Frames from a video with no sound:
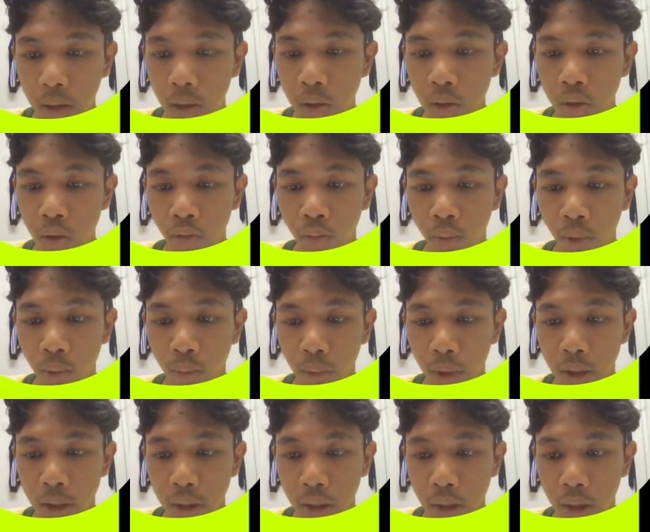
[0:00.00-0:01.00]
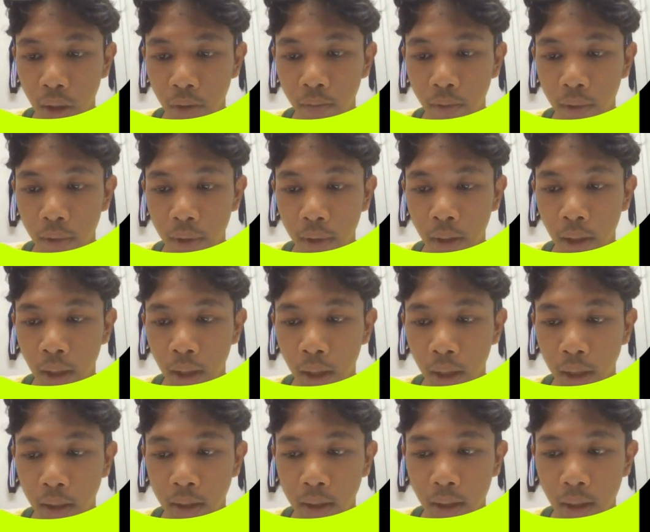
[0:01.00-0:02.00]
The use of prompt engineering further
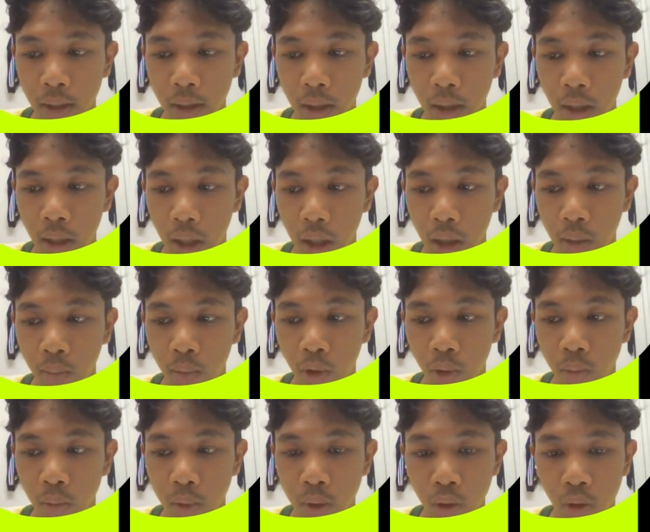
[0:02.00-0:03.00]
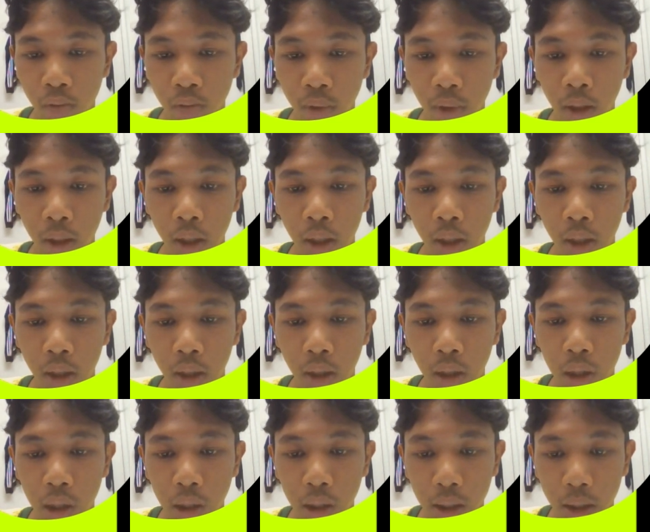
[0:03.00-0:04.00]
enhances learning and problem solving in
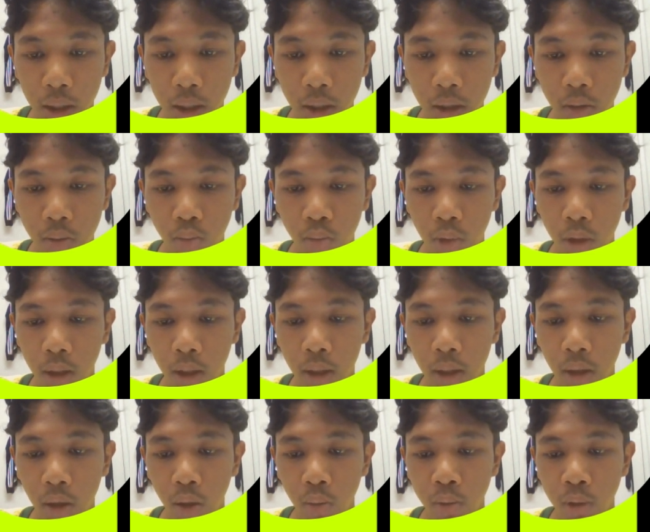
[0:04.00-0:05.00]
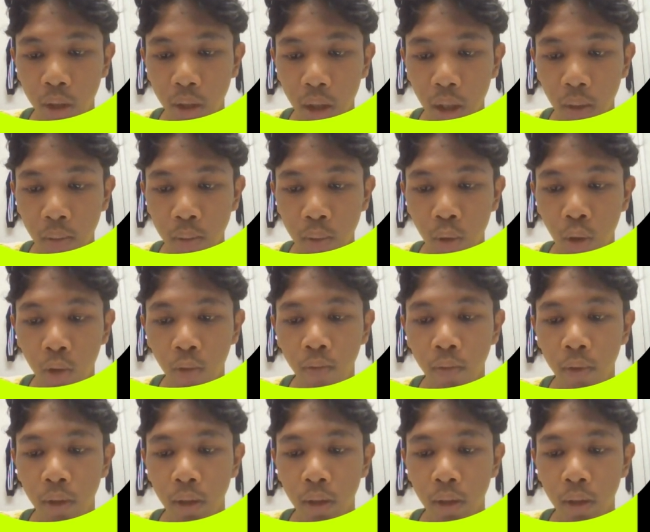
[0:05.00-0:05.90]
accordance with the objectives of